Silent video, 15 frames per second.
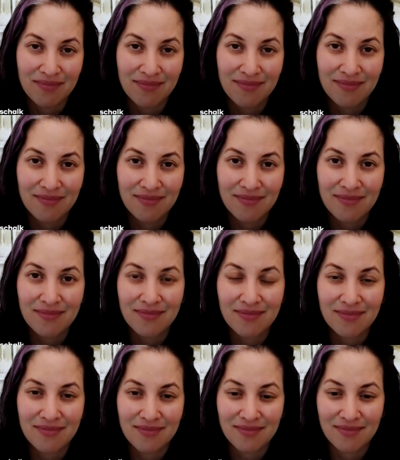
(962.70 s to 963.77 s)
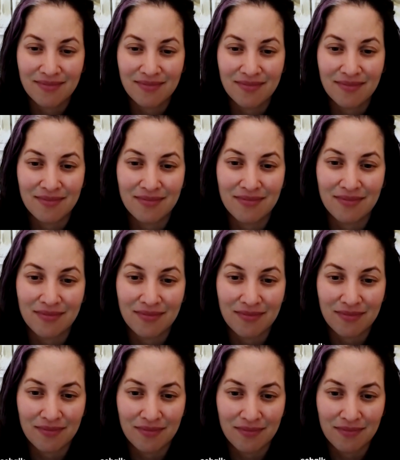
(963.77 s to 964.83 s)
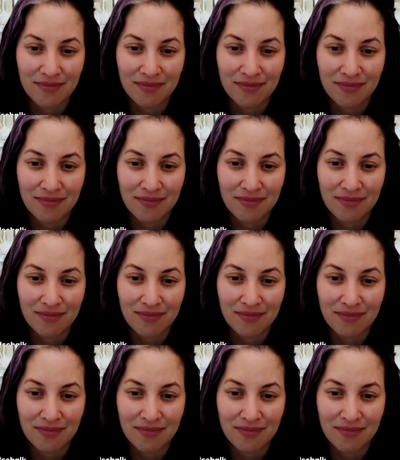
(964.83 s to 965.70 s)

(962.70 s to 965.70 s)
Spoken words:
[no speech]